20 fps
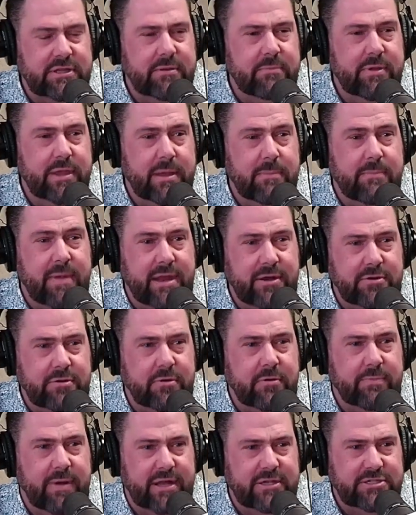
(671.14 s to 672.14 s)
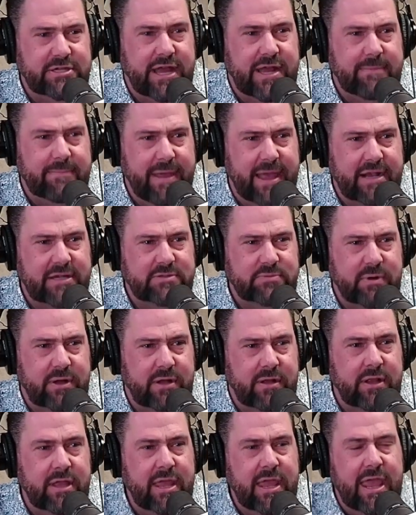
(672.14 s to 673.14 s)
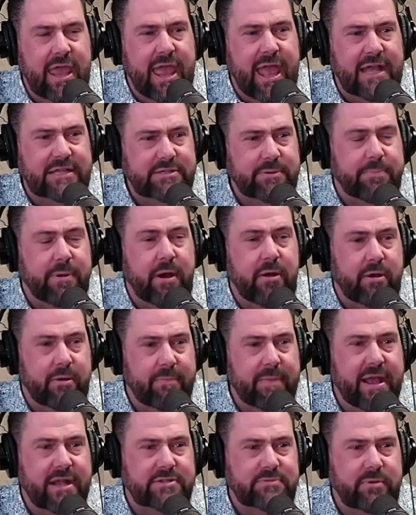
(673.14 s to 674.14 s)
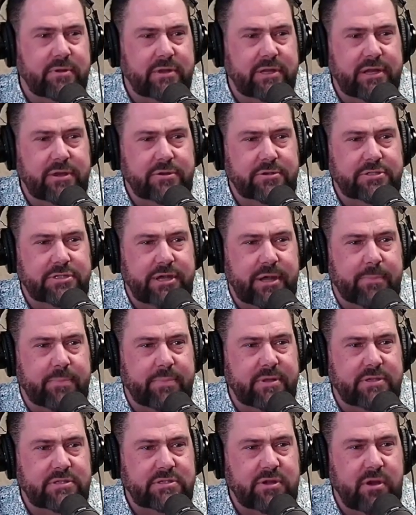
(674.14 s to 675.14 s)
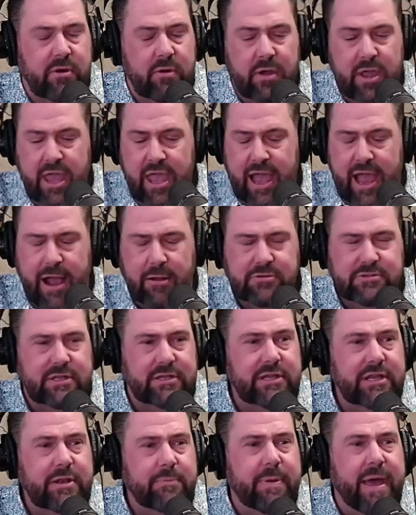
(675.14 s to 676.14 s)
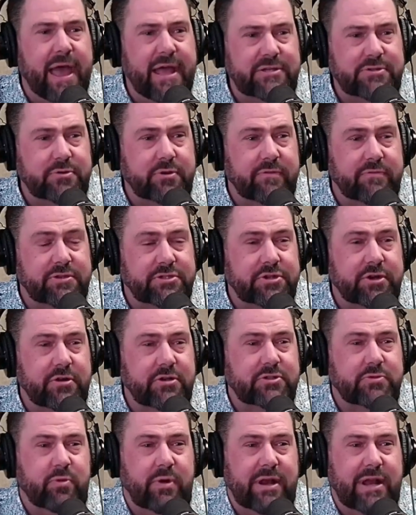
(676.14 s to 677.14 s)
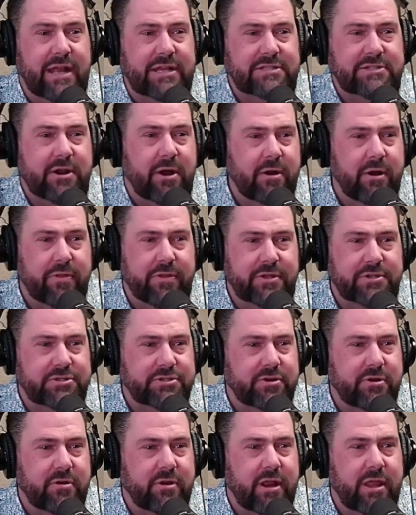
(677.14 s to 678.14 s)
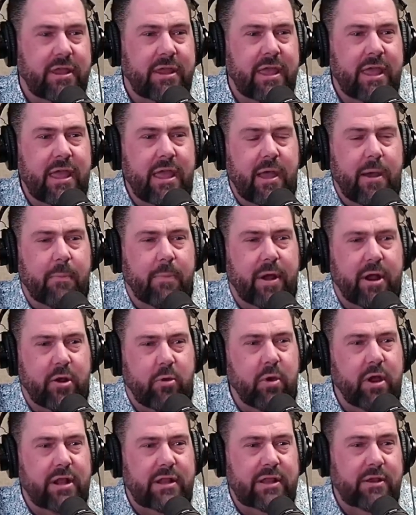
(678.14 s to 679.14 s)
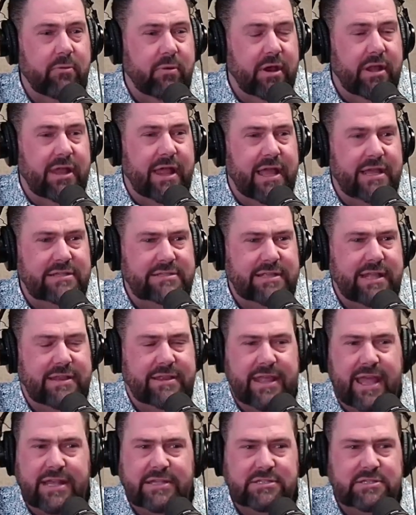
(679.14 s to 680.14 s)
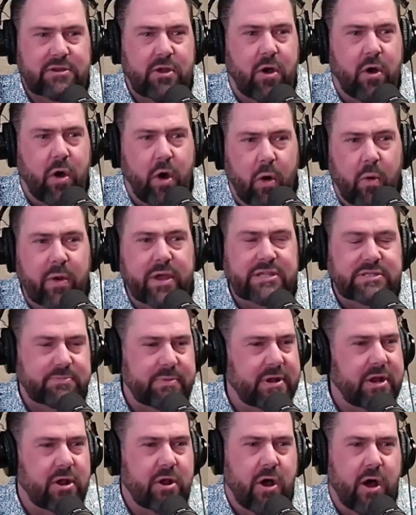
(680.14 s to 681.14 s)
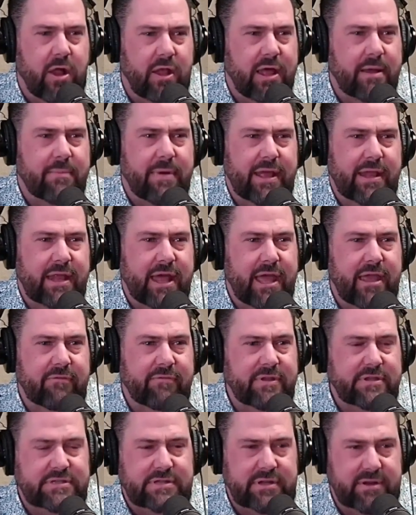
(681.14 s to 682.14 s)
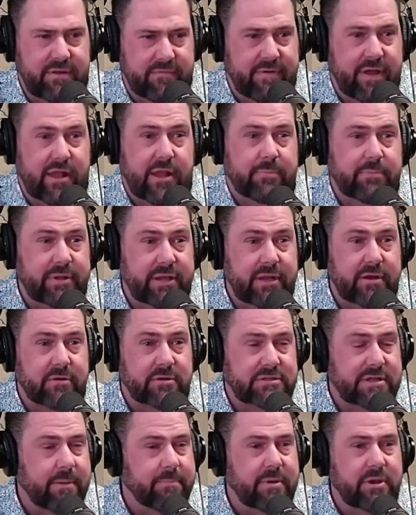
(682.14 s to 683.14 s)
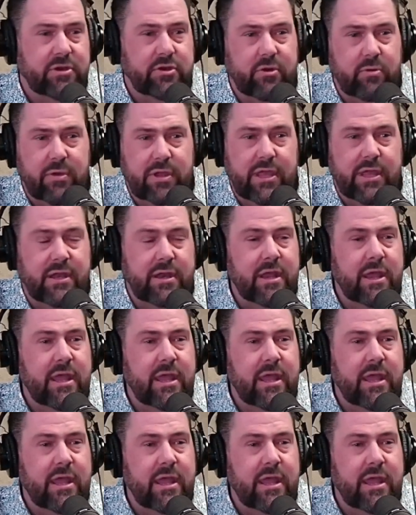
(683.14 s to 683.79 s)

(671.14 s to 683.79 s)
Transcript: being mentored by John Maxwell as a part of Maxwell Leadership. And so I was a lead pastor of a church when I started this journey, but quickly realized that that's always been a call on my life, is to develop leaders. I've been doing it